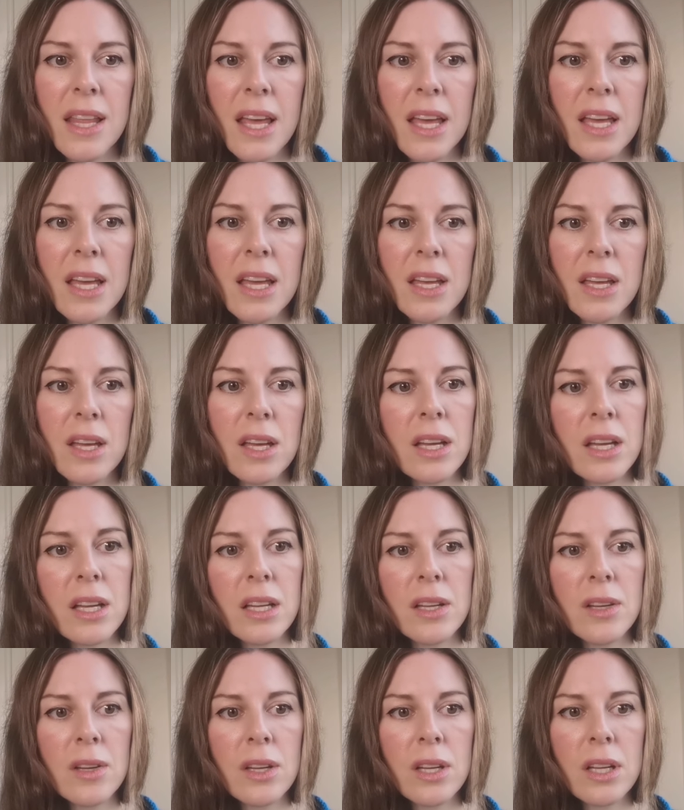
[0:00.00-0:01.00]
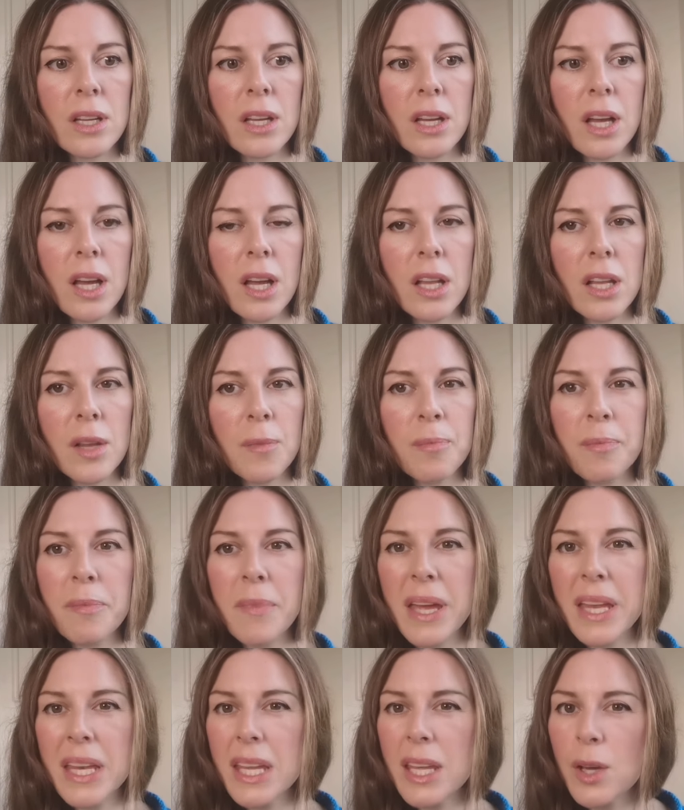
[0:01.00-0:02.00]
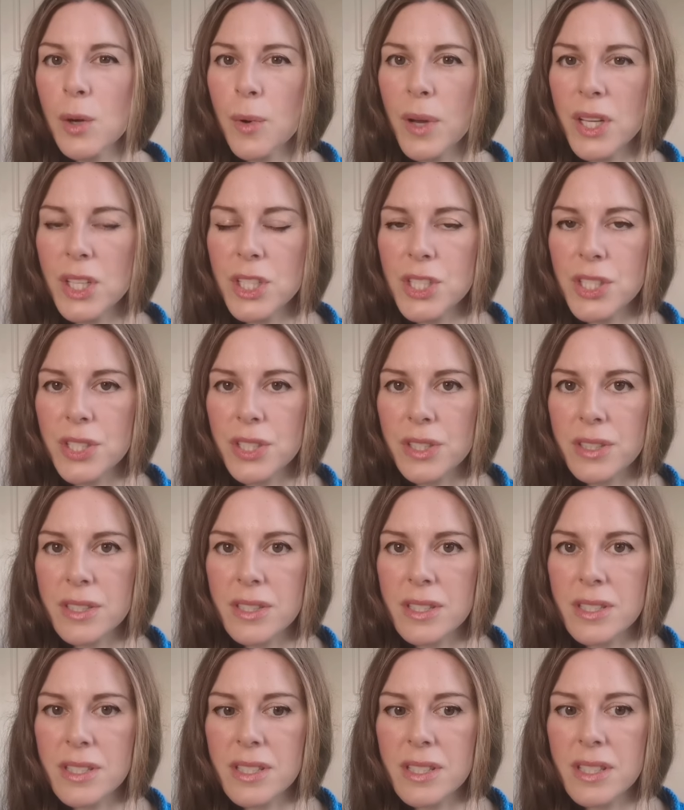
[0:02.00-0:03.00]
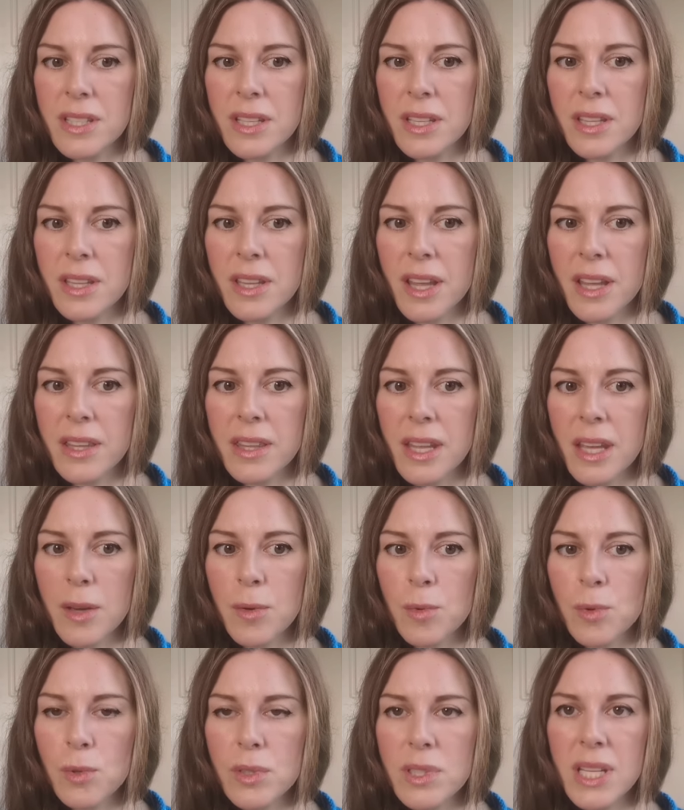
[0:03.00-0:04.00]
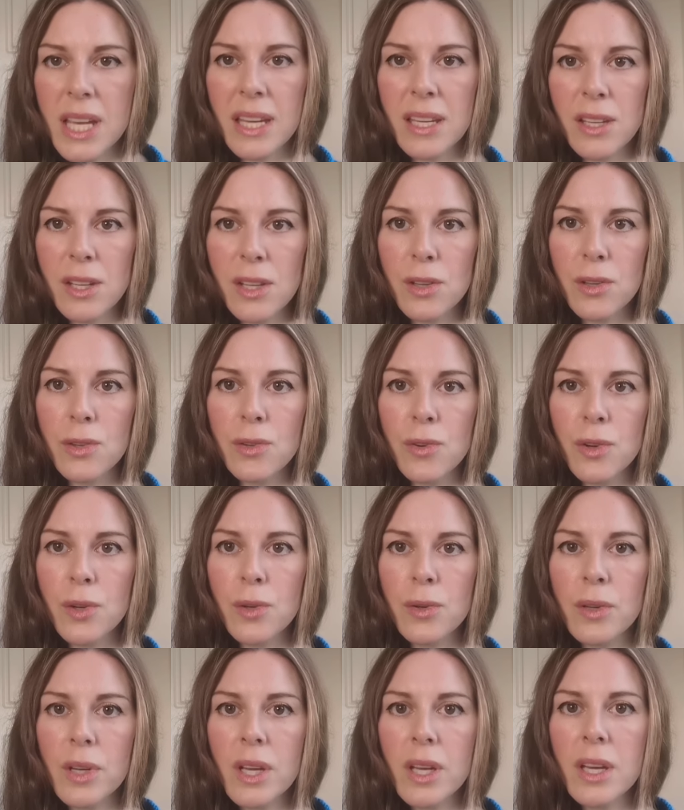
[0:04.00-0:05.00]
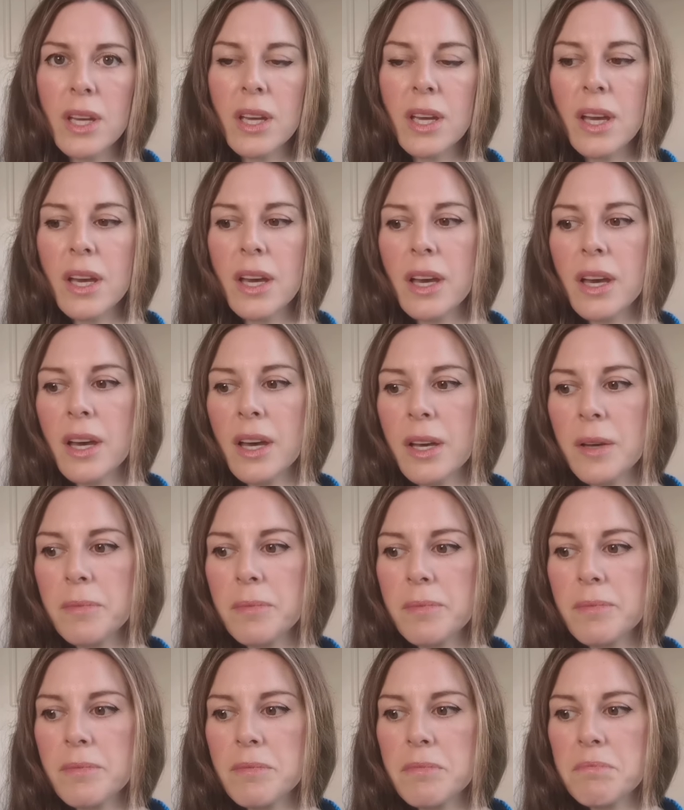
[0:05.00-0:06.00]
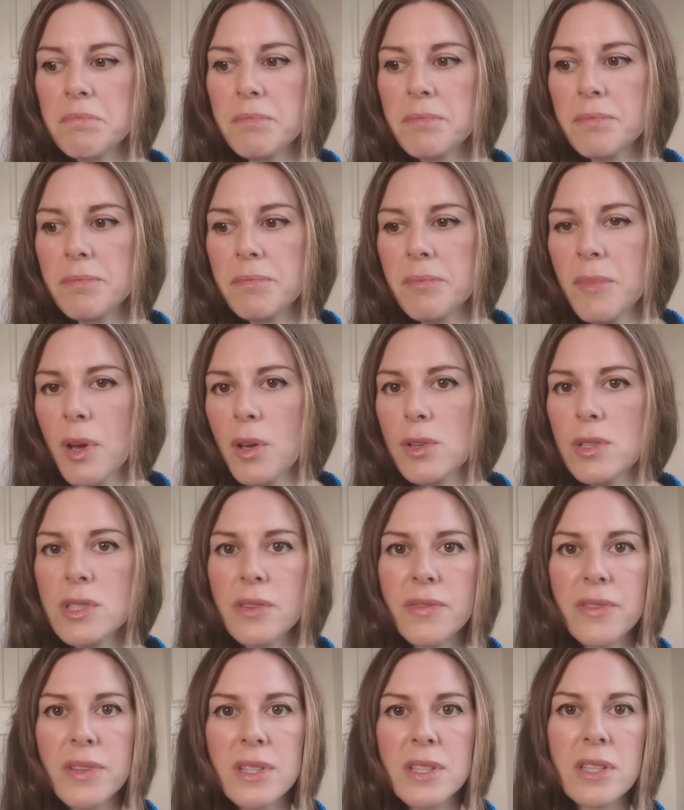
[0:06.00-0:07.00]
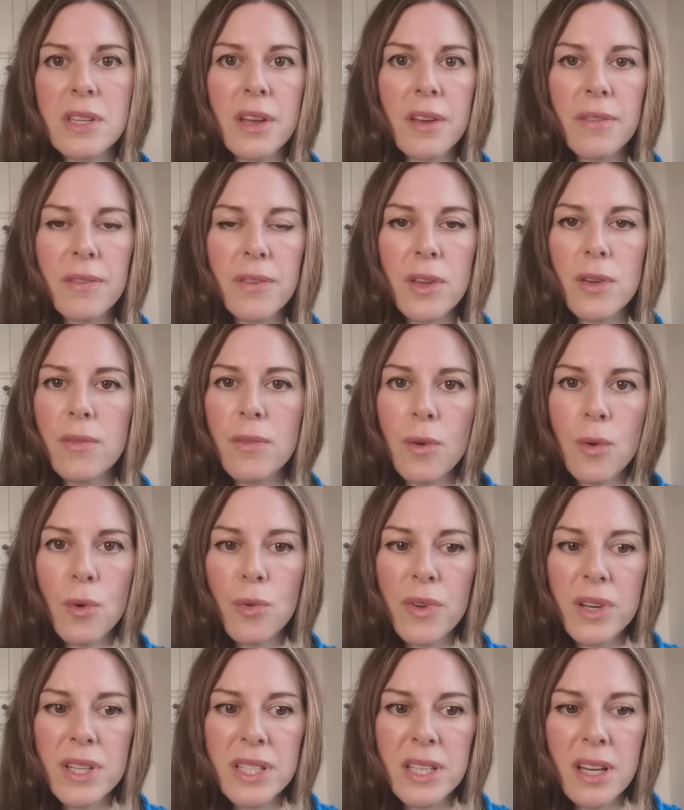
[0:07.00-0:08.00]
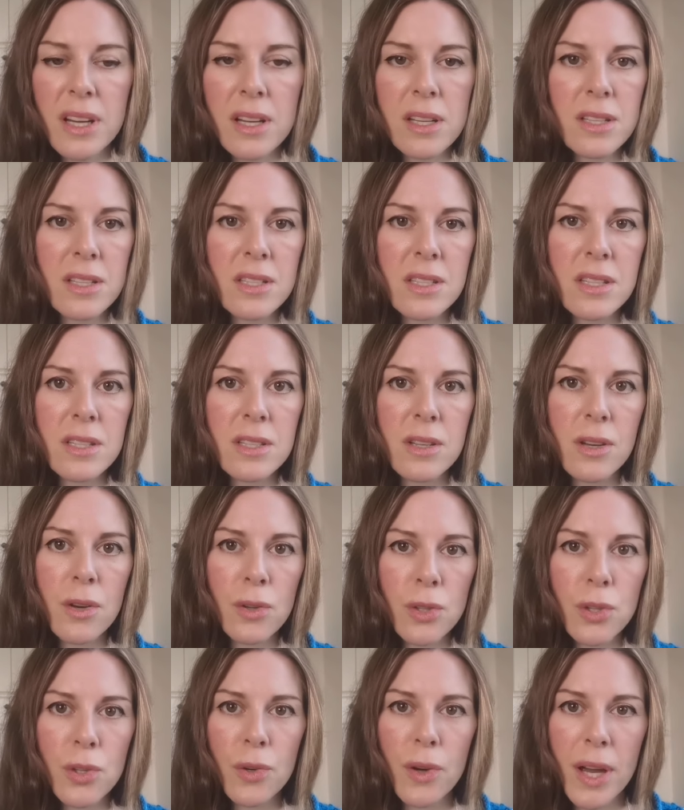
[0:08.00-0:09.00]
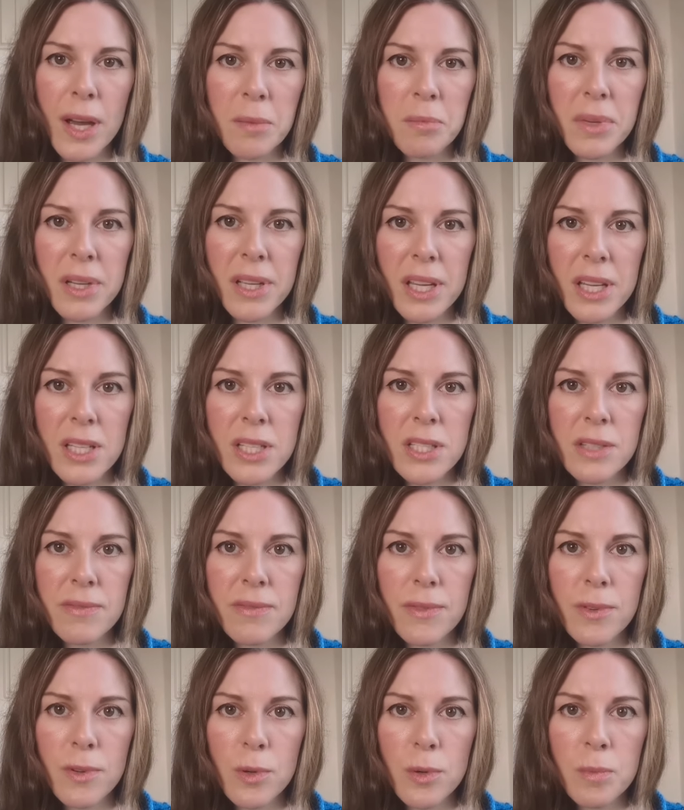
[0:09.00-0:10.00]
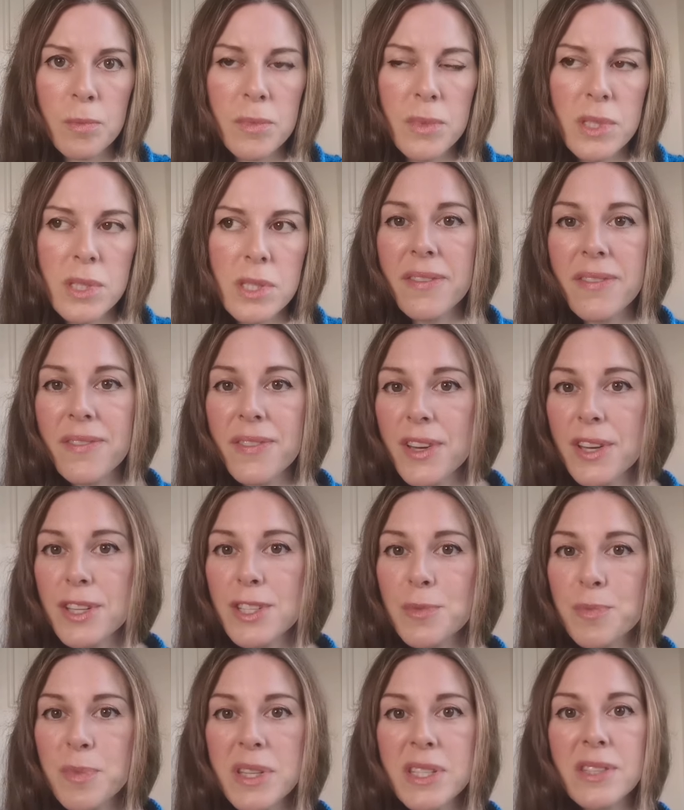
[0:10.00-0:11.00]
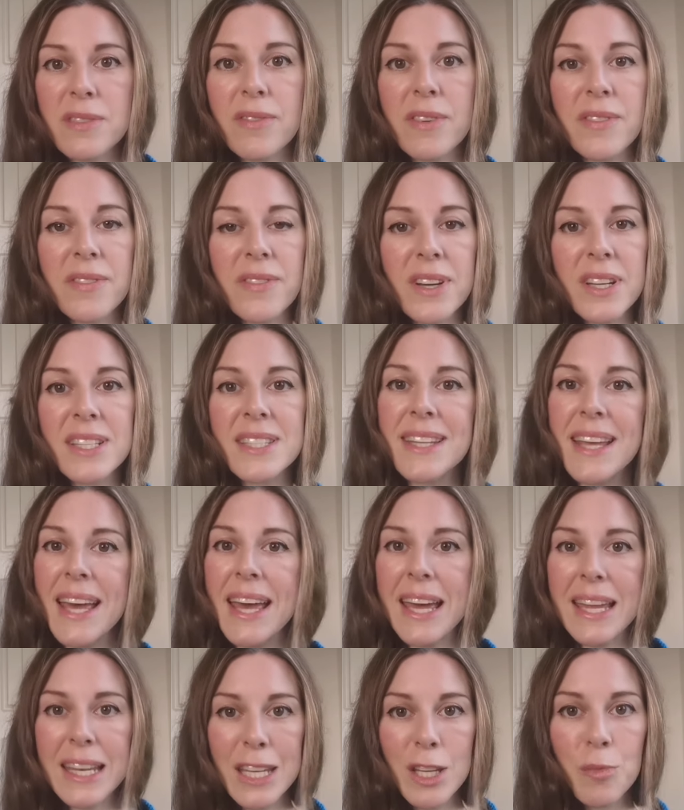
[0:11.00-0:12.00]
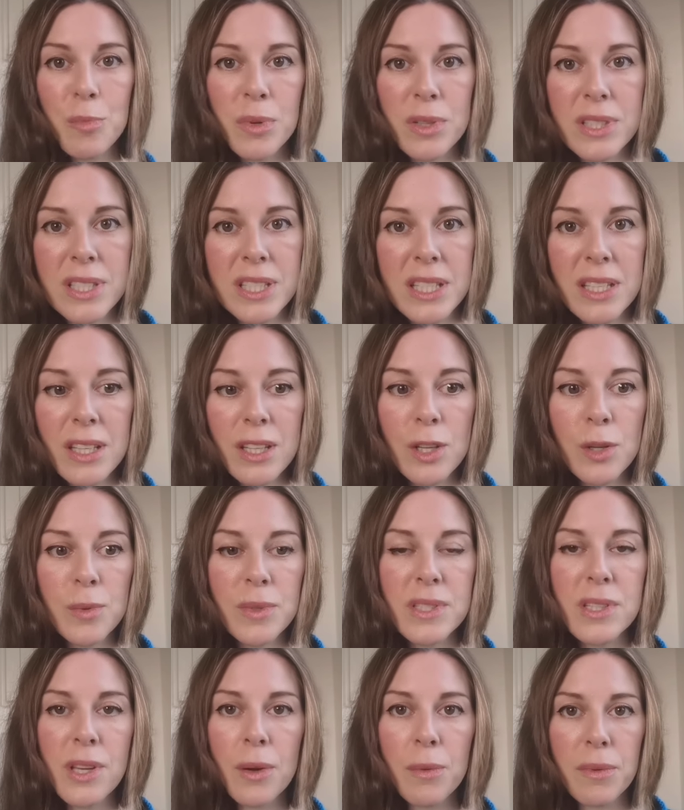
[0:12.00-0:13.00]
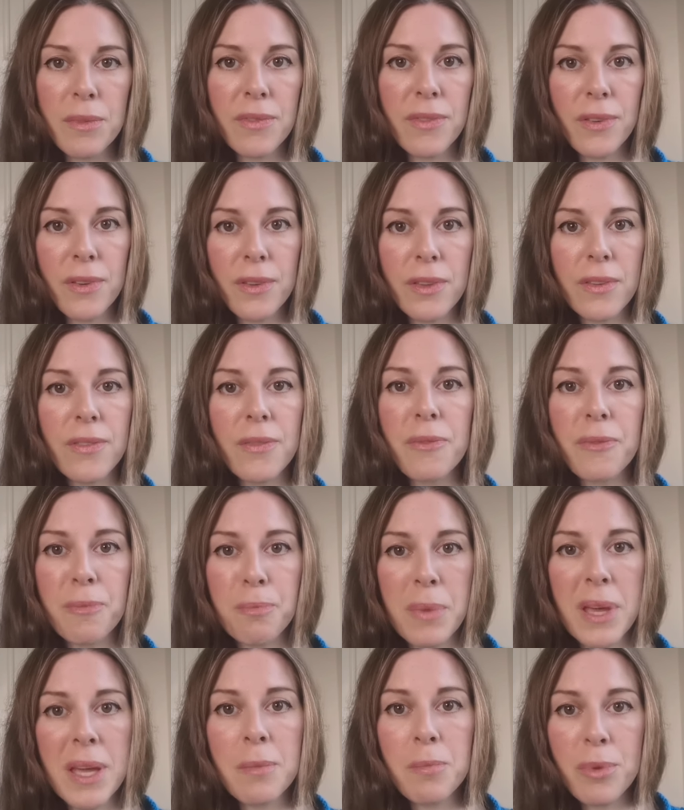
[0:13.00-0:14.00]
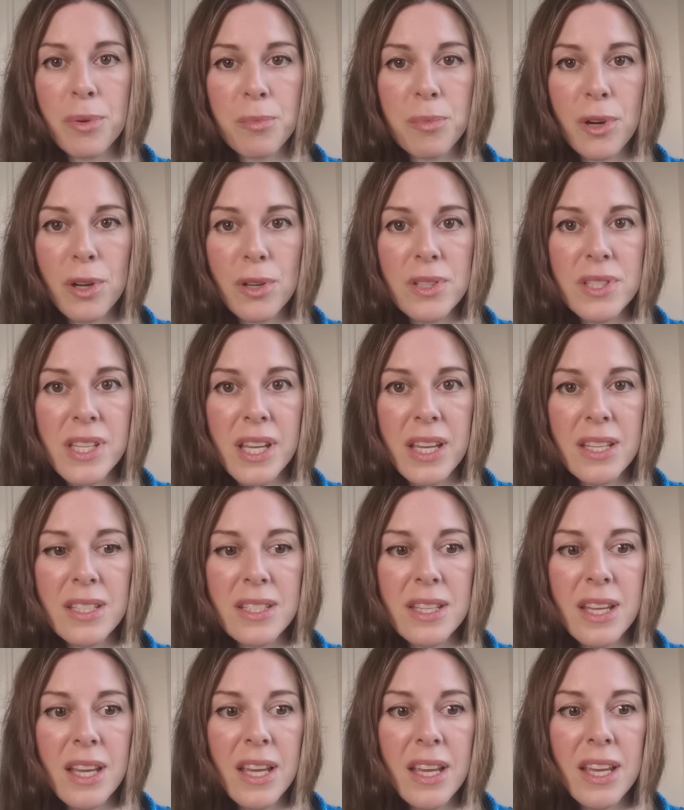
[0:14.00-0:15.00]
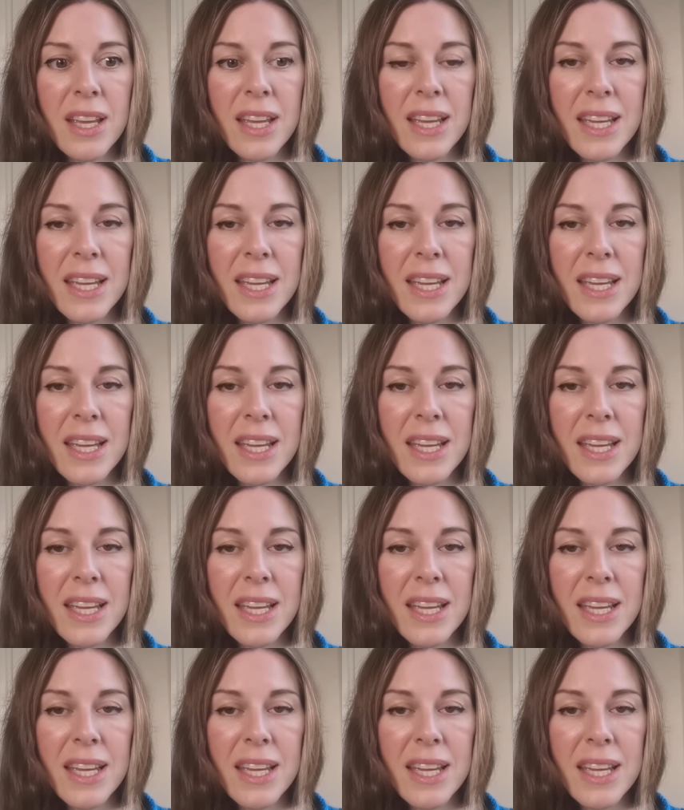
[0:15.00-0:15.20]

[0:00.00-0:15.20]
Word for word: There are many questions that they will take you through. Um, most of the stuff you've already answered on your application form. My first piece of advice to anybody who is going through the PIP process